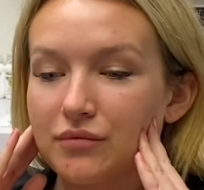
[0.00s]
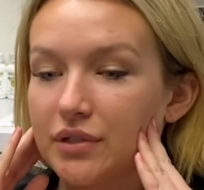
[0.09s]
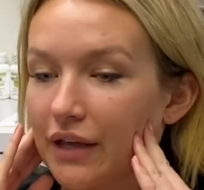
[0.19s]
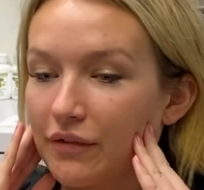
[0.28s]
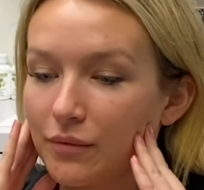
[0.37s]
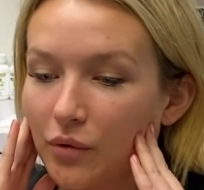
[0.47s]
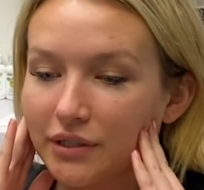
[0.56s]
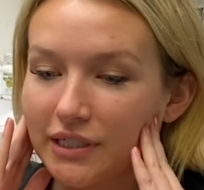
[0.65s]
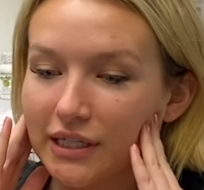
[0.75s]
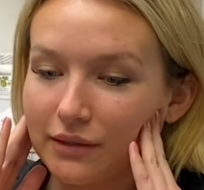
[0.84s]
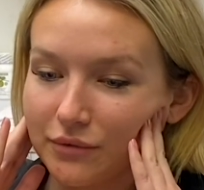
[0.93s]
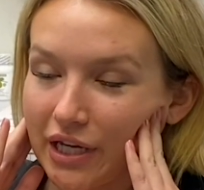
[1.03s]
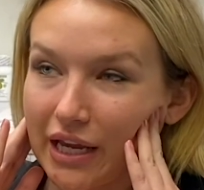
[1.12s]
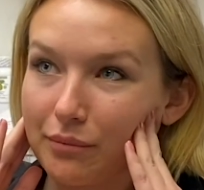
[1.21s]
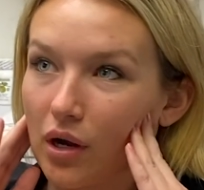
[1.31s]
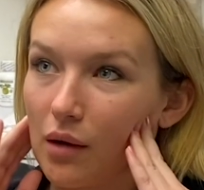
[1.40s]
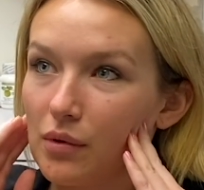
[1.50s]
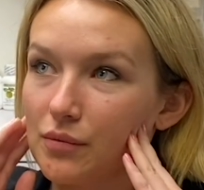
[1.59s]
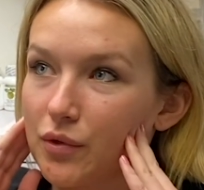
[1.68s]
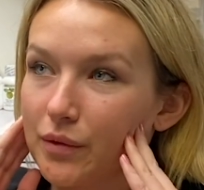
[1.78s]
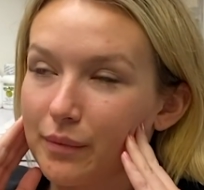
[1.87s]
I'm just having more TMJ
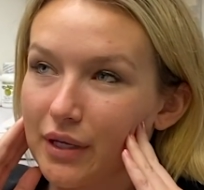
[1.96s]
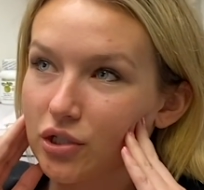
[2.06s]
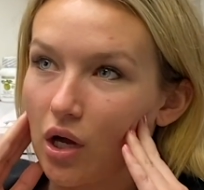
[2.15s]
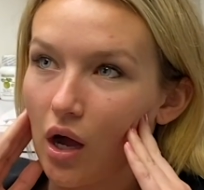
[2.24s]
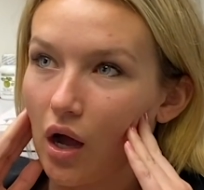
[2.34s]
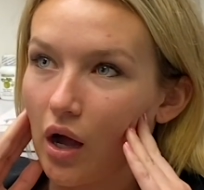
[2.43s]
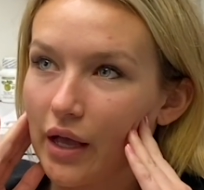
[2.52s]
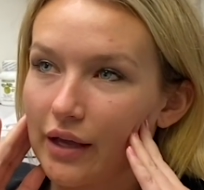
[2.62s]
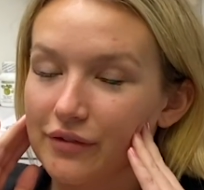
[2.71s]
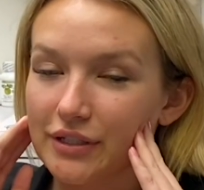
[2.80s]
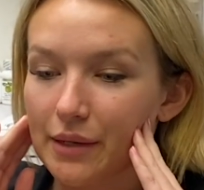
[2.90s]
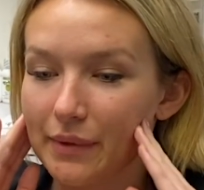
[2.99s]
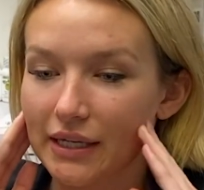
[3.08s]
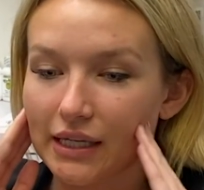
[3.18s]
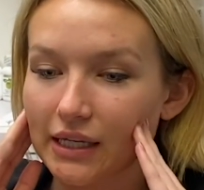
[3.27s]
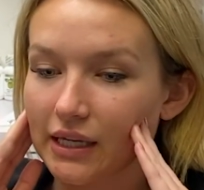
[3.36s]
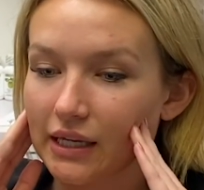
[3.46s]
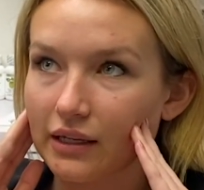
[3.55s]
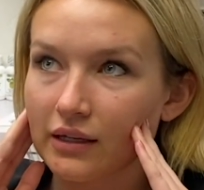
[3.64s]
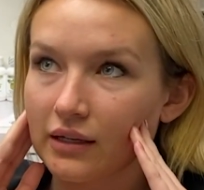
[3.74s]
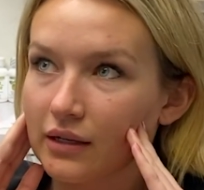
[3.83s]
problems with my jaw every time I eat.
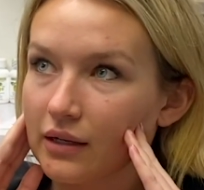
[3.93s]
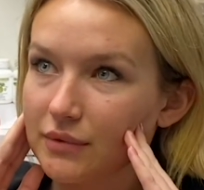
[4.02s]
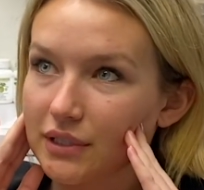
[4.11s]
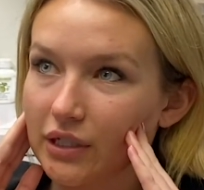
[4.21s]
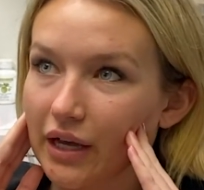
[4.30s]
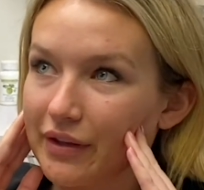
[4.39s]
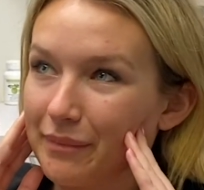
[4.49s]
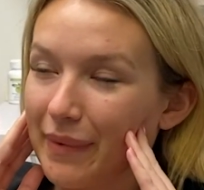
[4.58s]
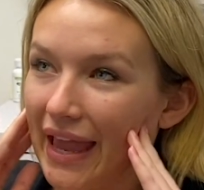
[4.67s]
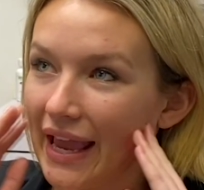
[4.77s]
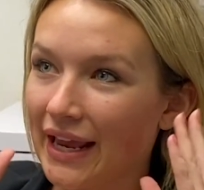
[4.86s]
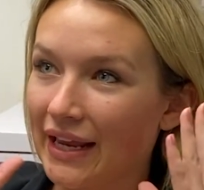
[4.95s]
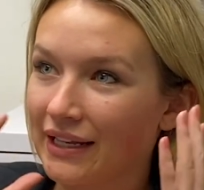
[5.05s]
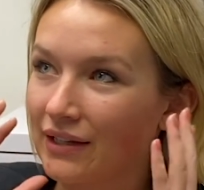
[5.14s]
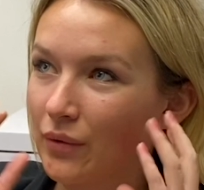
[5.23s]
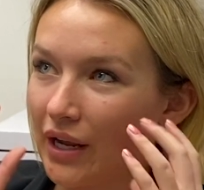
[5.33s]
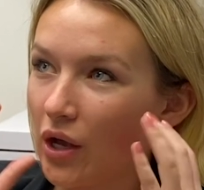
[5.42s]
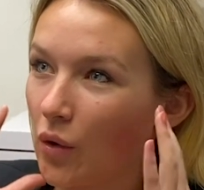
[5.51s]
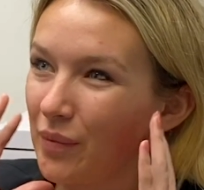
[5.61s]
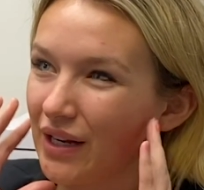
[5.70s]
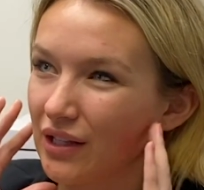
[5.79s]
I'm still having pain. When I
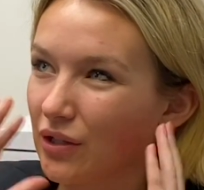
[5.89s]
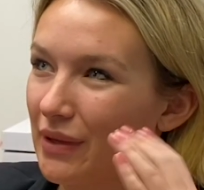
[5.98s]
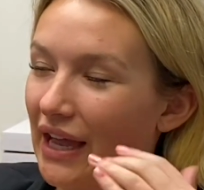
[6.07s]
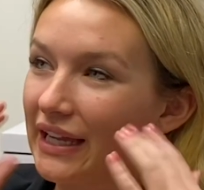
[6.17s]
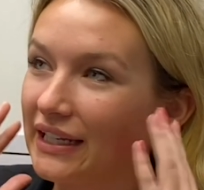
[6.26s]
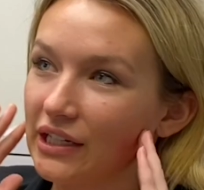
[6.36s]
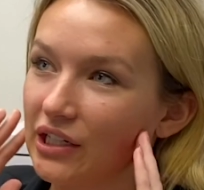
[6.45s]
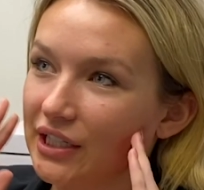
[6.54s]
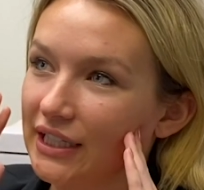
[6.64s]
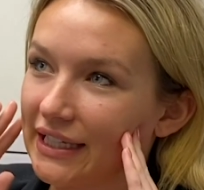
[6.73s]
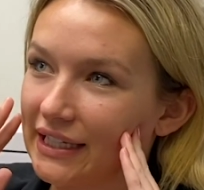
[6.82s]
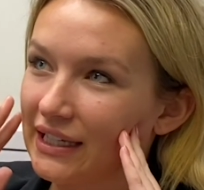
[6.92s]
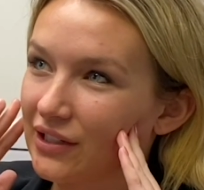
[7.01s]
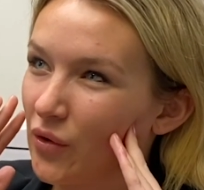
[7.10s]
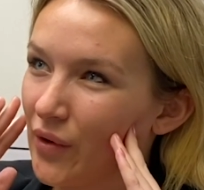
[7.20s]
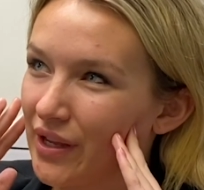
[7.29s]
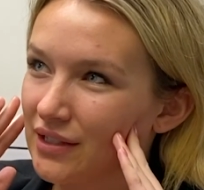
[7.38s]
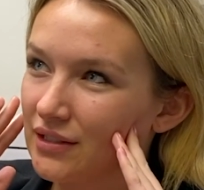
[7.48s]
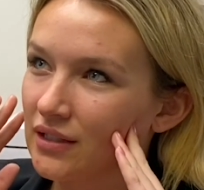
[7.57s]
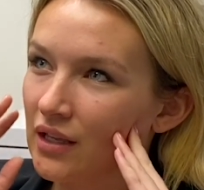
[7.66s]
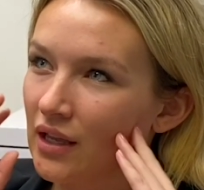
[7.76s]
open it a little bit, I can hear a clicking
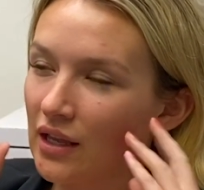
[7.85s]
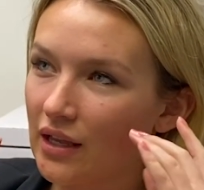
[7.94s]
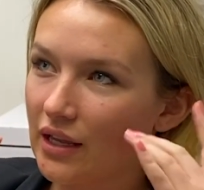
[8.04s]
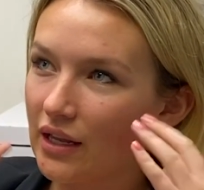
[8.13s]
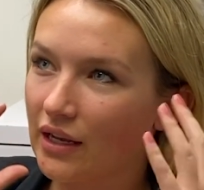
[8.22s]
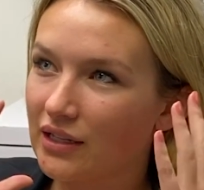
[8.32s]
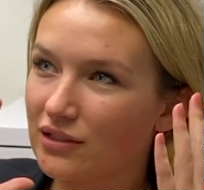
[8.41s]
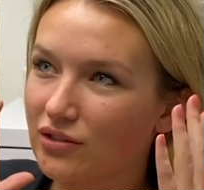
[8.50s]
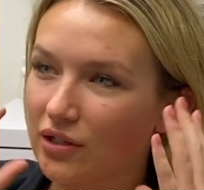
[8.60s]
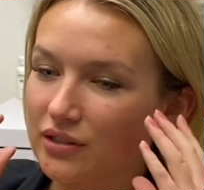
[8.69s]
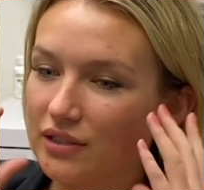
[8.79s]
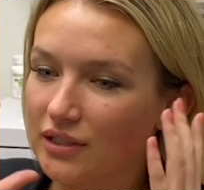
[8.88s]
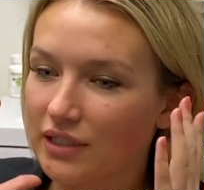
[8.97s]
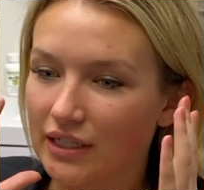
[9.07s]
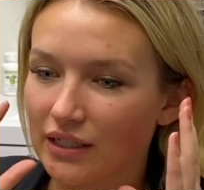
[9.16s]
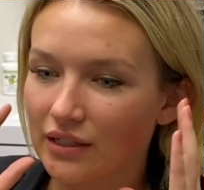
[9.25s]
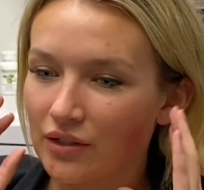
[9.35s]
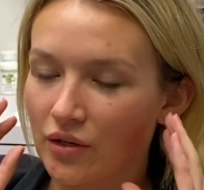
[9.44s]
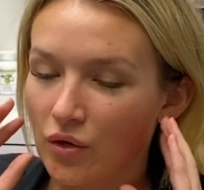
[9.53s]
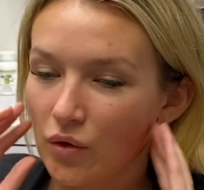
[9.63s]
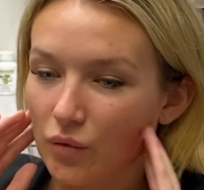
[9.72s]
noise. Mm-hmm. And it starts to
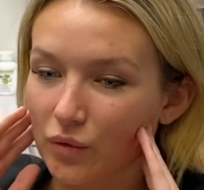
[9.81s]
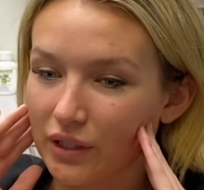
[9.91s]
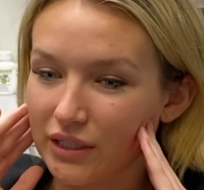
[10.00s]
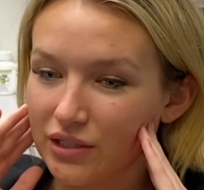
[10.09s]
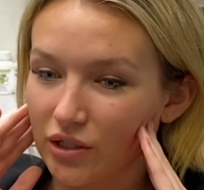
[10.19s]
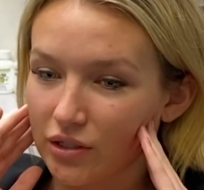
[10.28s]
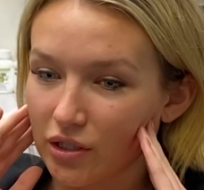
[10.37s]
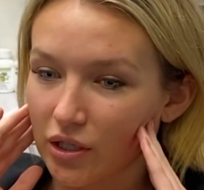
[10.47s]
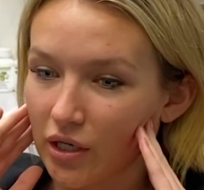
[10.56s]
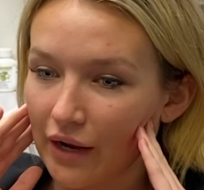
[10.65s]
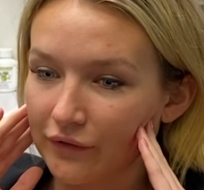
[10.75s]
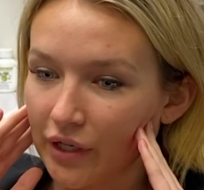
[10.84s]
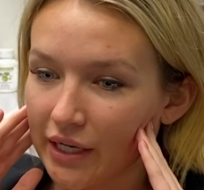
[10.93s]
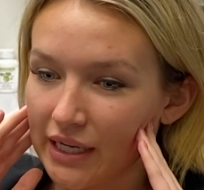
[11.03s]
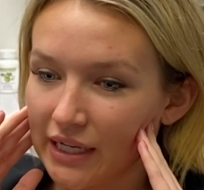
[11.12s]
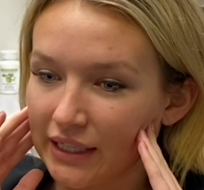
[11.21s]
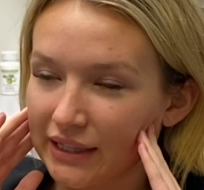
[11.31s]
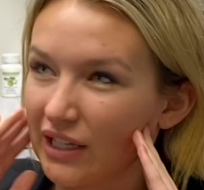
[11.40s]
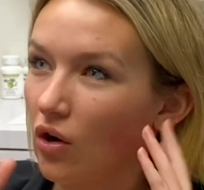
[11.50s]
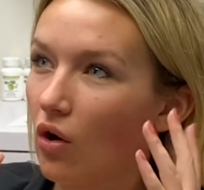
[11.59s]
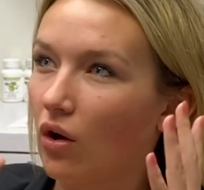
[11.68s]
really start to hurt after I eat
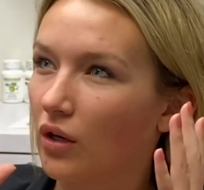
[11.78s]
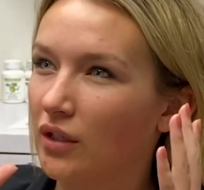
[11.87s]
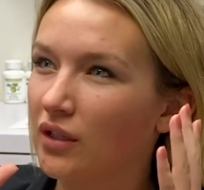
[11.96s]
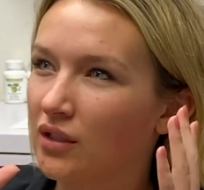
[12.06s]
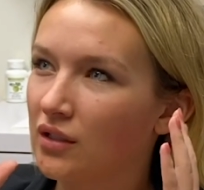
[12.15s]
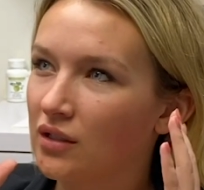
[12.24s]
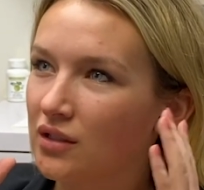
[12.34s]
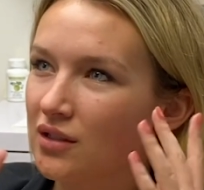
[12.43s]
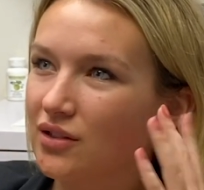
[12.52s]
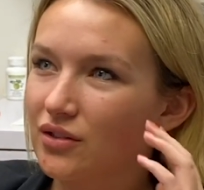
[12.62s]
anything hard. Mm-hmm.